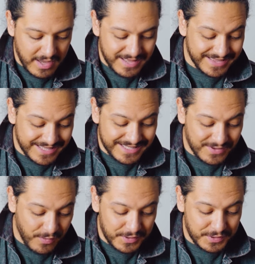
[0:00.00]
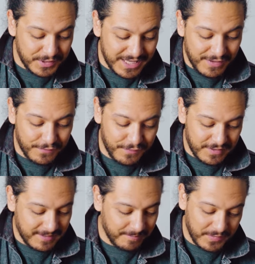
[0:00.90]
And this is going to give
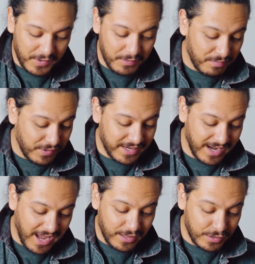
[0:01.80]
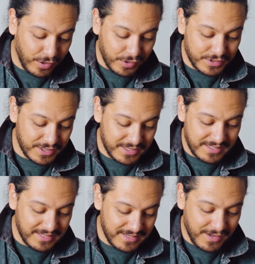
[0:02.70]
our bread a lot
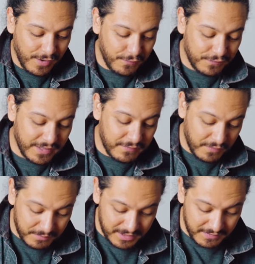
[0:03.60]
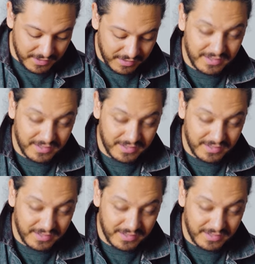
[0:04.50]
of flavor, believe it or